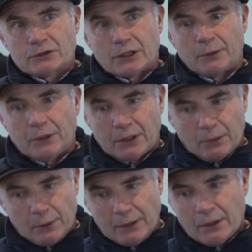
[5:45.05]
So you
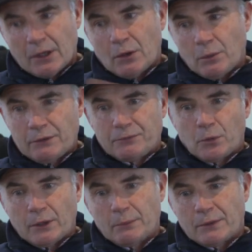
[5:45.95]
know we we
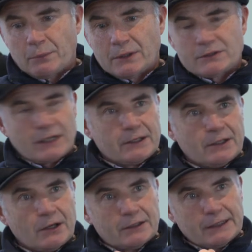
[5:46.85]
fall in we're second
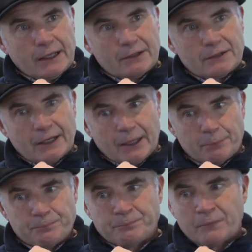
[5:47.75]
yard here to
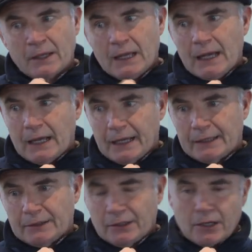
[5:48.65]
him,
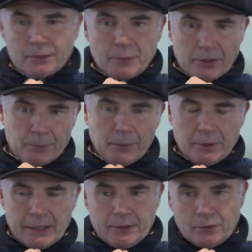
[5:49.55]
and you know other people
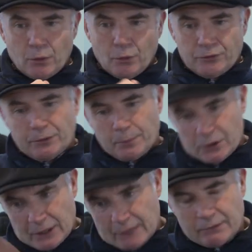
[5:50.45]
get on the horses,
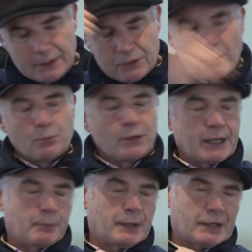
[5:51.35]
but generally Tom will
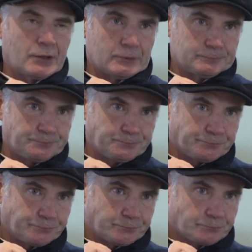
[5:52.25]
get back on. Yeah.